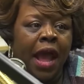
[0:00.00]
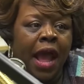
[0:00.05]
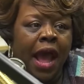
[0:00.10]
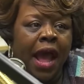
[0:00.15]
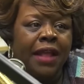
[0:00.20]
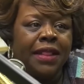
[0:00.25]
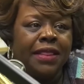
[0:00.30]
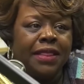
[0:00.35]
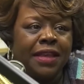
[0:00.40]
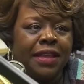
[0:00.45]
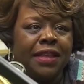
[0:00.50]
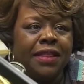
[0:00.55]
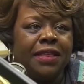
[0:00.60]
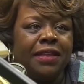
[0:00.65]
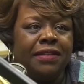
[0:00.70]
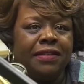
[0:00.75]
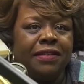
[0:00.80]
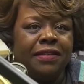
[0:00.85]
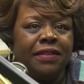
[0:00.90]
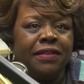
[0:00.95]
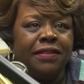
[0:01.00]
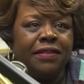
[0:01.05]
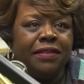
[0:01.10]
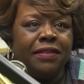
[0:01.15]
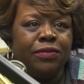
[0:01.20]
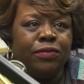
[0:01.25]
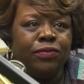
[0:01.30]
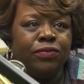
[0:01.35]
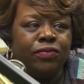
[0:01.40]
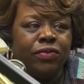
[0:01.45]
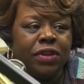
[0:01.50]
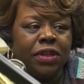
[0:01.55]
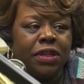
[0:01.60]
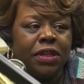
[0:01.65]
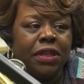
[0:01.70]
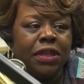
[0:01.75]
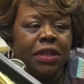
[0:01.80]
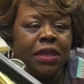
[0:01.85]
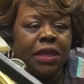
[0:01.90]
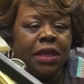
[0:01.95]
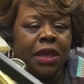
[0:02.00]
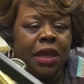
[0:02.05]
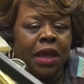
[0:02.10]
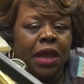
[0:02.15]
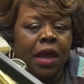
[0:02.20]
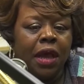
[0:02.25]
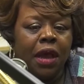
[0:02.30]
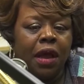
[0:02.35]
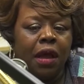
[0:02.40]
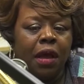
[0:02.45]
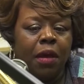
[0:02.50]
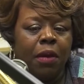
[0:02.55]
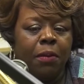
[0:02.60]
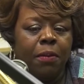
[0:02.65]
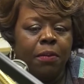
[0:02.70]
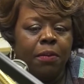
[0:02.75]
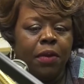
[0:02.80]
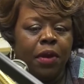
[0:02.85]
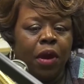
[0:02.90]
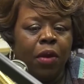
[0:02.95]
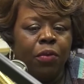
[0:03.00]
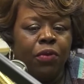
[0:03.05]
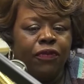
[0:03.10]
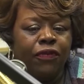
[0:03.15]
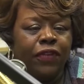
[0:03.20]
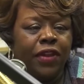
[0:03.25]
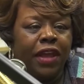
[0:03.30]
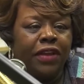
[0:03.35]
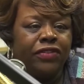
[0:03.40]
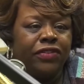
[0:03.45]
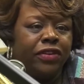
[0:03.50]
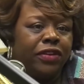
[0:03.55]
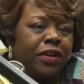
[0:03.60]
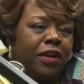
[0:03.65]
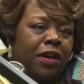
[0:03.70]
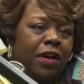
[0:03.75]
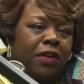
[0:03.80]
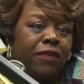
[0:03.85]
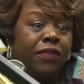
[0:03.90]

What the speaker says: Playing Aunt Bam, she delivered unforgettable one-liners and physical